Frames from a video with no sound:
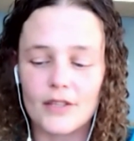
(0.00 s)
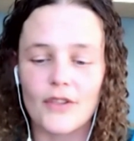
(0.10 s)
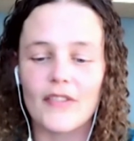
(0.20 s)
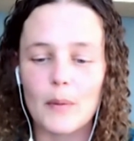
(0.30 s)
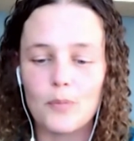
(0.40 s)

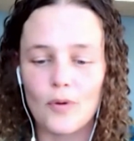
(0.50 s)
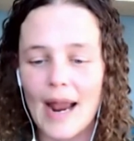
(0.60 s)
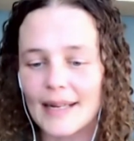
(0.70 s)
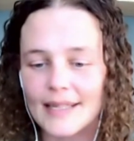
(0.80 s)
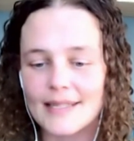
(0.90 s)
so that they
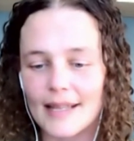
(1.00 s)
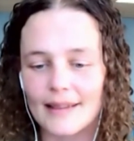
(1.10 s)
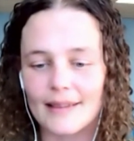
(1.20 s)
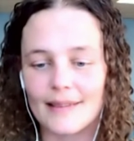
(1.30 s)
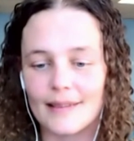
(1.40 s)
practice
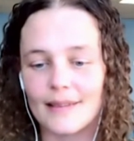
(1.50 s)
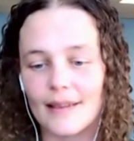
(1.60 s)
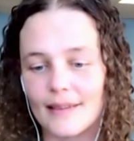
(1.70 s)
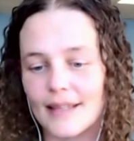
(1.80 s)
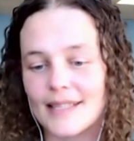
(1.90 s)
that
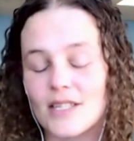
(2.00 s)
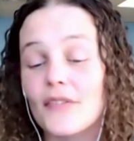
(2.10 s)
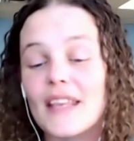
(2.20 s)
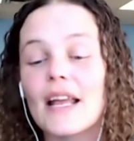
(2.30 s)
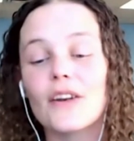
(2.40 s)
it's
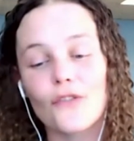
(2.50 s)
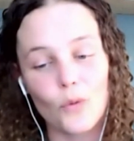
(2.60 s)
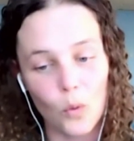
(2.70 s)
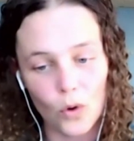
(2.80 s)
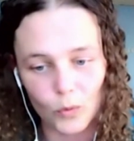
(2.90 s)
not the end
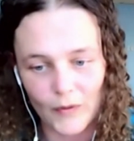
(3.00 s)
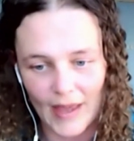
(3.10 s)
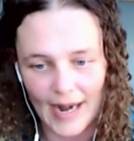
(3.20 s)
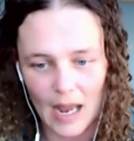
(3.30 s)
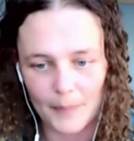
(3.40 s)
of the world
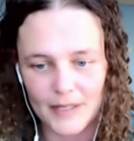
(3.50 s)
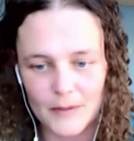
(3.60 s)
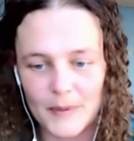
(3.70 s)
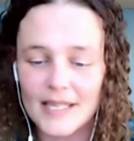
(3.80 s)
when that happens.